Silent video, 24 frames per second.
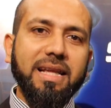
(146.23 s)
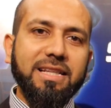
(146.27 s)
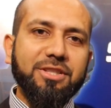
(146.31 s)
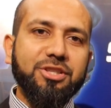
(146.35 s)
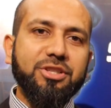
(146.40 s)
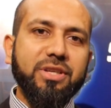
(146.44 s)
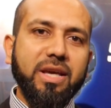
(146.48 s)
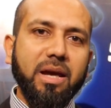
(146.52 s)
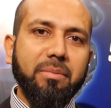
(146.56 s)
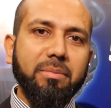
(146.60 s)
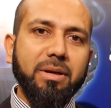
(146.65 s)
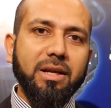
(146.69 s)

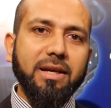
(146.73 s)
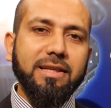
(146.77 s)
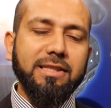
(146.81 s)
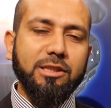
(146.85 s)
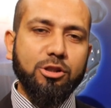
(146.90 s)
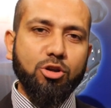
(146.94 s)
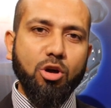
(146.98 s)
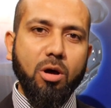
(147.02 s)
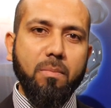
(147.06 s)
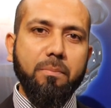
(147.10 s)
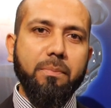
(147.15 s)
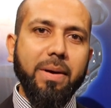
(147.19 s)
lens camera,
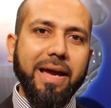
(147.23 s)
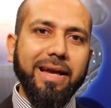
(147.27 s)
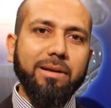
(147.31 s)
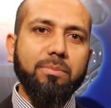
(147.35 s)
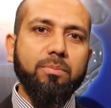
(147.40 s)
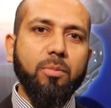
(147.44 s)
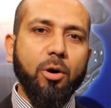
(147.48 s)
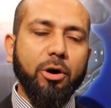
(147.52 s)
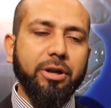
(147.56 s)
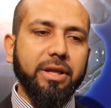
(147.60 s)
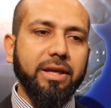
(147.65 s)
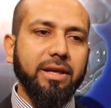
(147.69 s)
it's
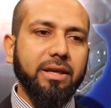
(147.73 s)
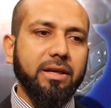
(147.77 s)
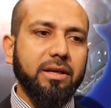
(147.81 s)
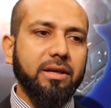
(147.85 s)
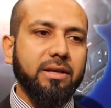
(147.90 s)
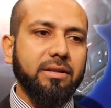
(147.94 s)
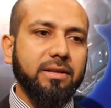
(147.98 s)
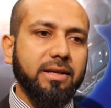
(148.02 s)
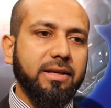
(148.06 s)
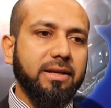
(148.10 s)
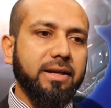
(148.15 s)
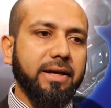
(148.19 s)
compact body,
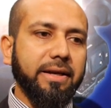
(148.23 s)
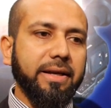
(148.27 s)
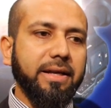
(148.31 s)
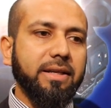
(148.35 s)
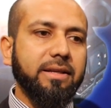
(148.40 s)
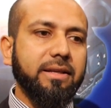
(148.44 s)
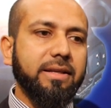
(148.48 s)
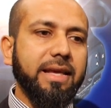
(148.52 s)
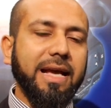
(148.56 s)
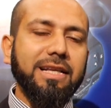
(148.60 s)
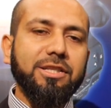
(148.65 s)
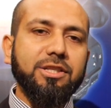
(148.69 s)
the current
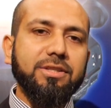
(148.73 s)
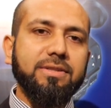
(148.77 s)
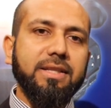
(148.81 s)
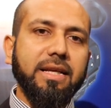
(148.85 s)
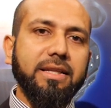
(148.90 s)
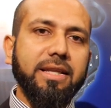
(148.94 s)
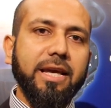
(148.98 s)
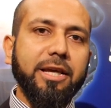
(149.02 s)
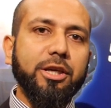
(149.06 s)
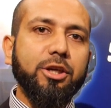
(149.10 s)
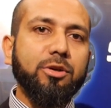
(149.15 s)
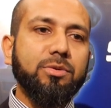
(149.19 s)
gadgets
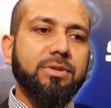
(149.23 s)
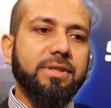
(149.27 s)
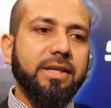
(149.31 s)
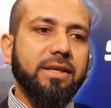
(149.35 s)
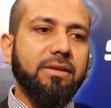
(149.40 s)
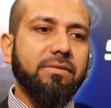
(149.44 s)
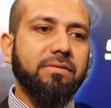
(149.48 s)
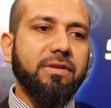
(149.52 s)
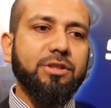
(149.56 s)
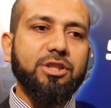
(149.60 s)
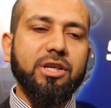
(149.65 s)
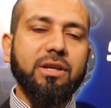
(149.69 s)
that they're
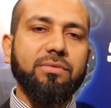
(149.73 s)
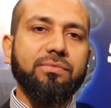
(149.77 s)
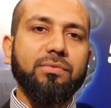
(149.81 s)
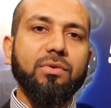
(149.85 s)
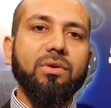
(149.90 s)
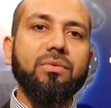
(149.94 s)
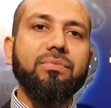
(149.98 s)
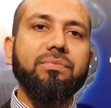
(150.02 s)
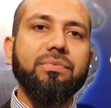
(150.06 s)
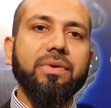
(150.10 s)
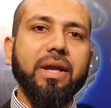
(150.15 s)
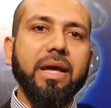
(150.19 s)
using which are
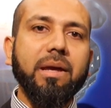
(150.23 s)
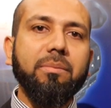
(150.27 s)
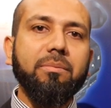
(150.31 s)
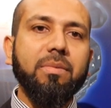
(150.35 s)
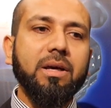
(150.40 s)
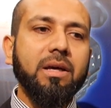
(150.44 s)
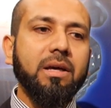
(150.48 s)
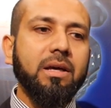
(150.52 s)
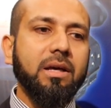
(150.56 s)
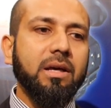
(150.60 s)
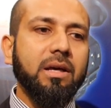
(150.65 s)
full frame,